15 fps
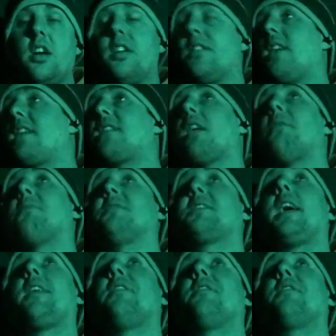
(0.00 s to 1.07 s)
they don't
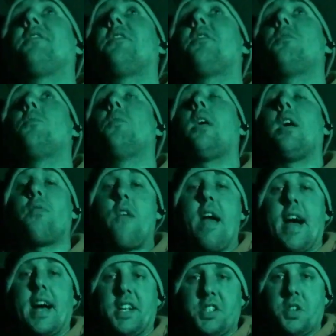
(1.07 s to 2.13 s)
tend to
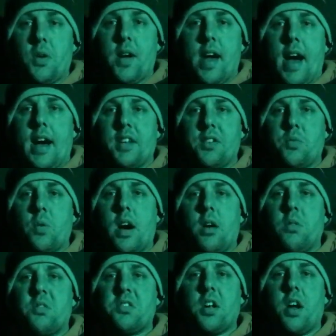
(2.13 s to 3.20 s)
react to it as
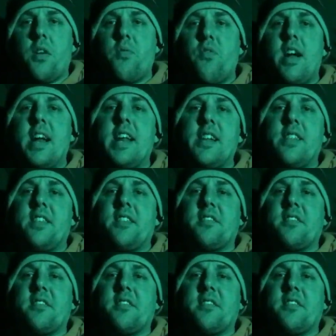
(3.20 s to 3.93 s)
well. So really at this